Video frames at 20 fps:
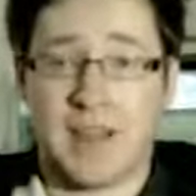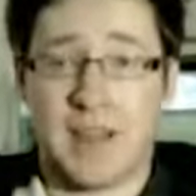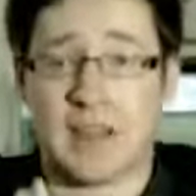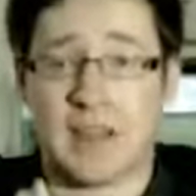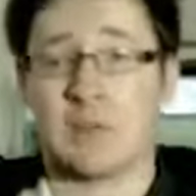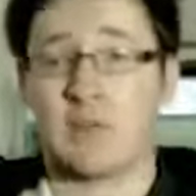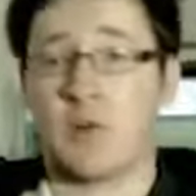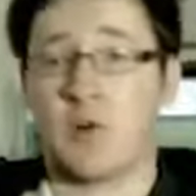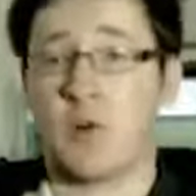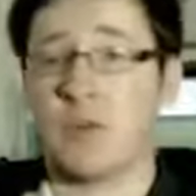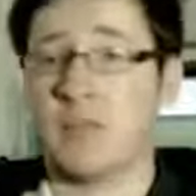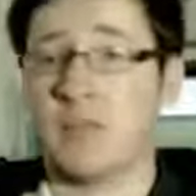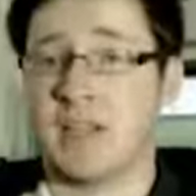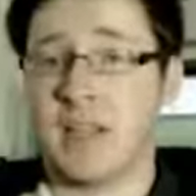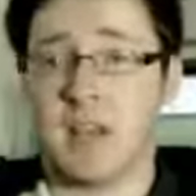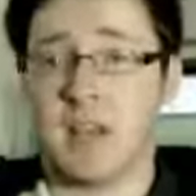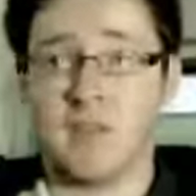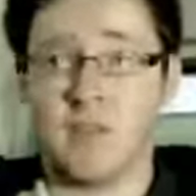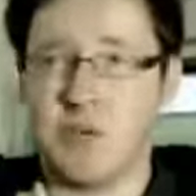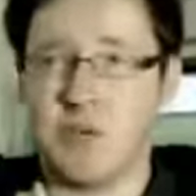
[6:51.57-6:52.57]
the lack of
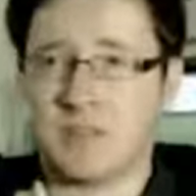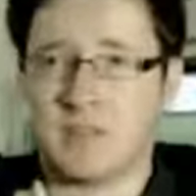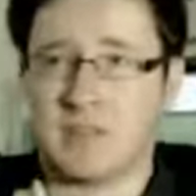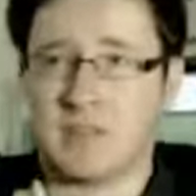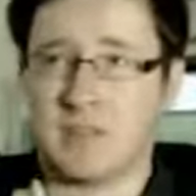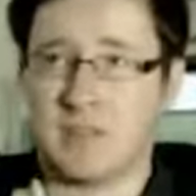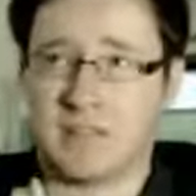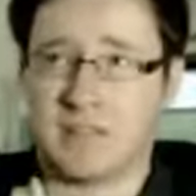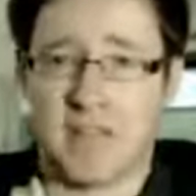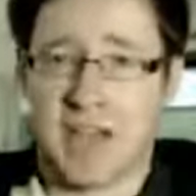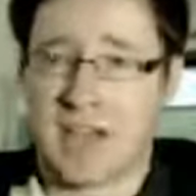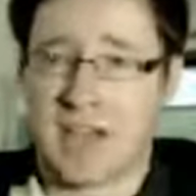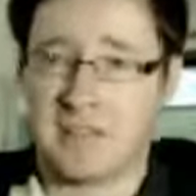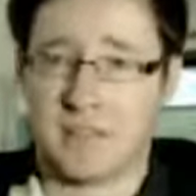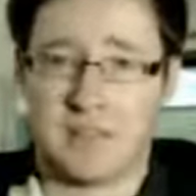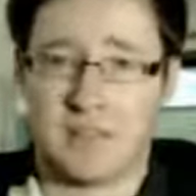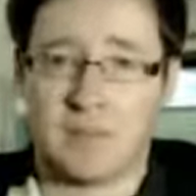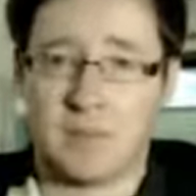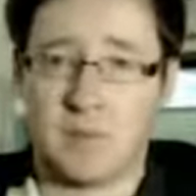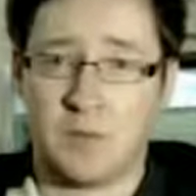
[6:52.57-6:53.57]
content, I've watched some
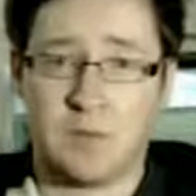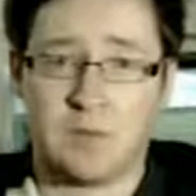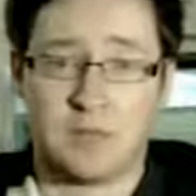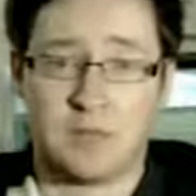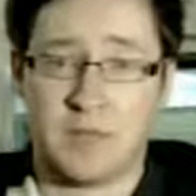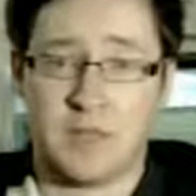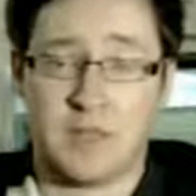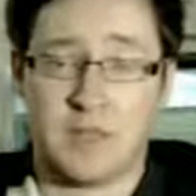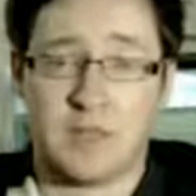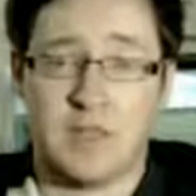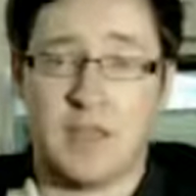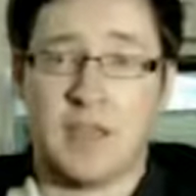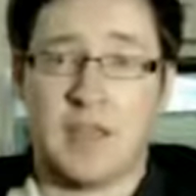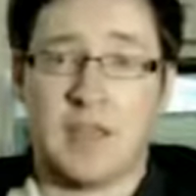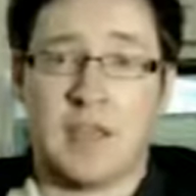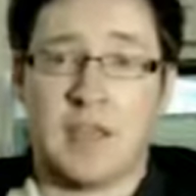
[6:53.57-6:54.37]
fantastic films on it.